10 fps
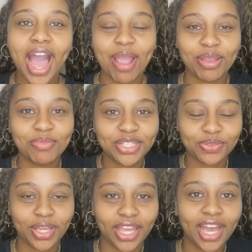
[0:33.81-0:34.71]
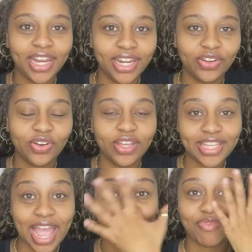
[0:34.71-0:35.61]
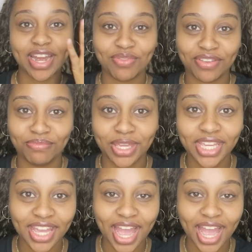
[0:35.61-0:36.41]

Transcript: I'm gonna be doing a little get ready with me.